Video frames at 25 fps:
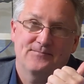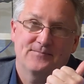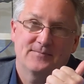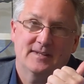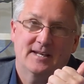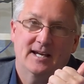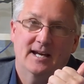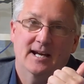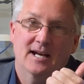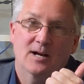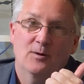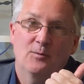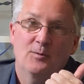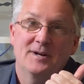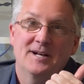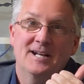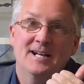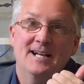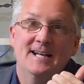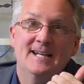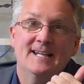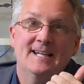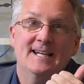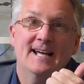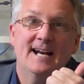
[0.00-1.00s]
Okay, we
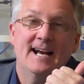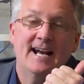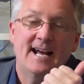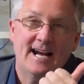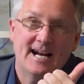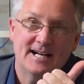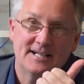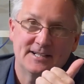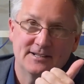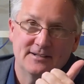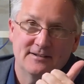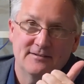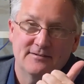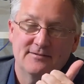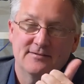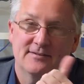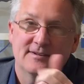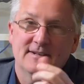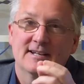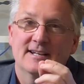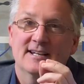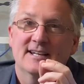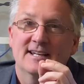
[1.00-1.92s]
need to get active